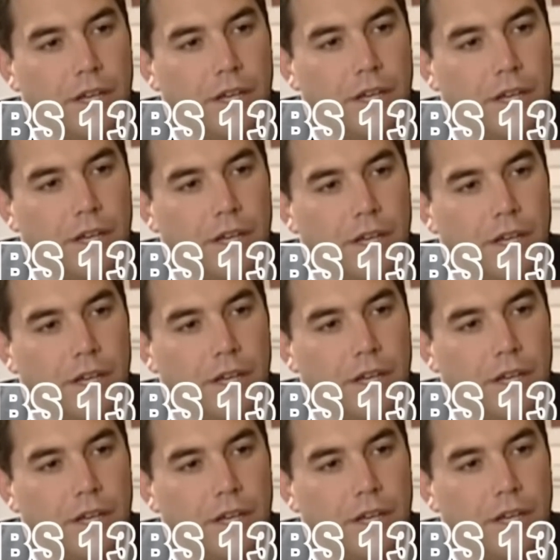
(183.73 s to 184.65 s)
see, and
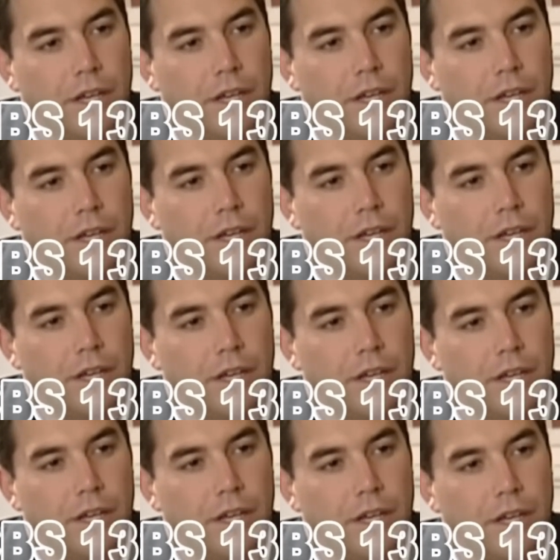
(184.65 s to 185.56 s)
I think,
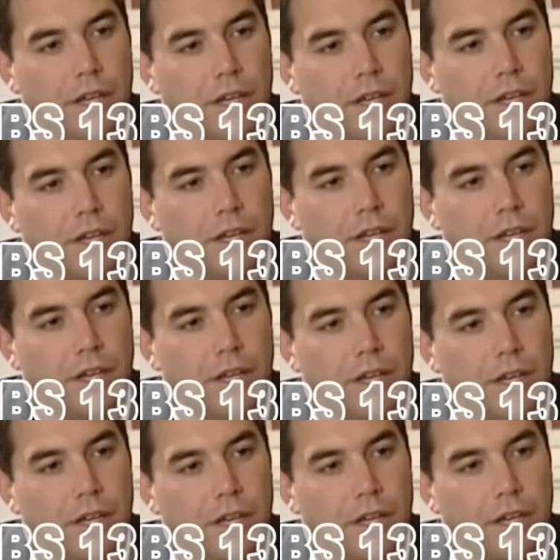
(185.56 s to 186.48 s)
I know
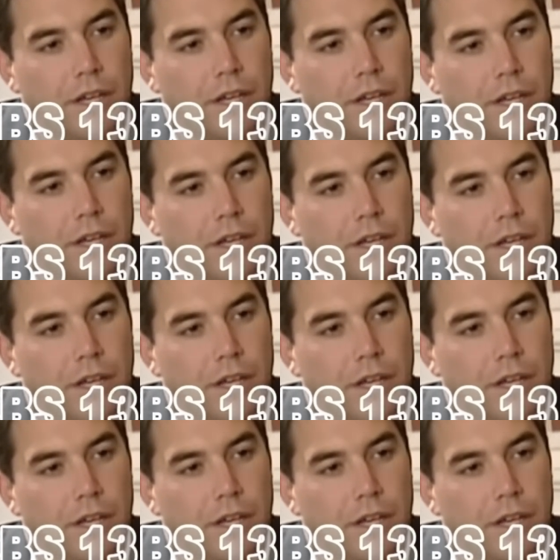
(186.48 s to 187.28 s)
this interview happened